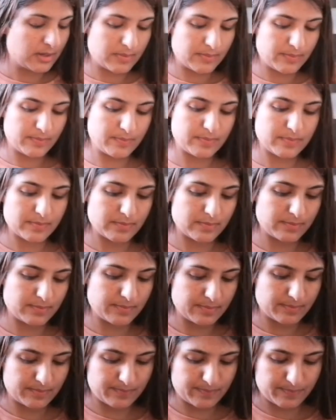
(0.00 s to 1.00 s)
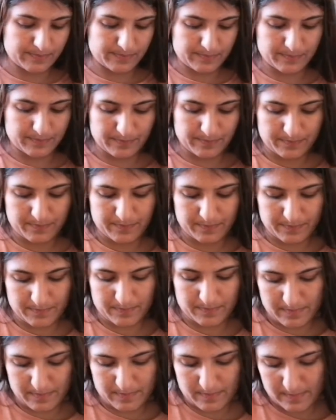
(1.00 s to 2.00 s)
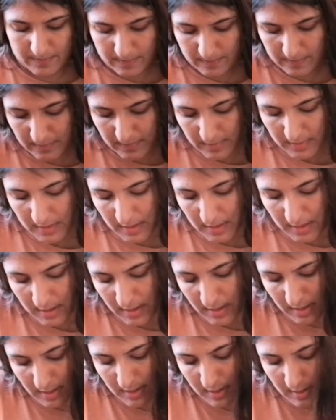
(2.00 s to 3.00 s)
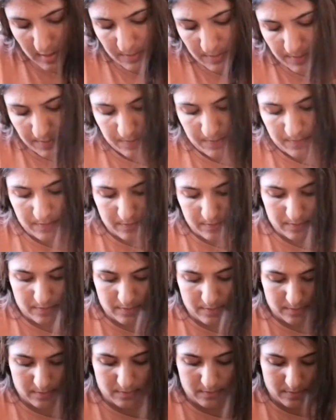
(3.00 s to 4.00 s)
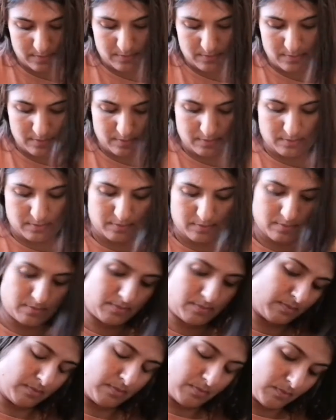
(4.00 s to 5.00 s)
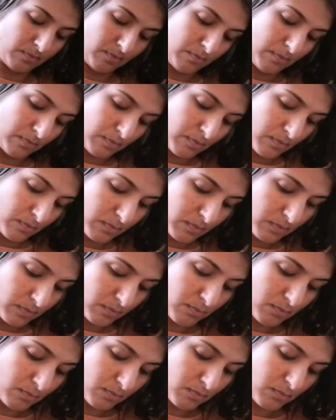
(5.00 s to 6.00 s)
(no one is talking)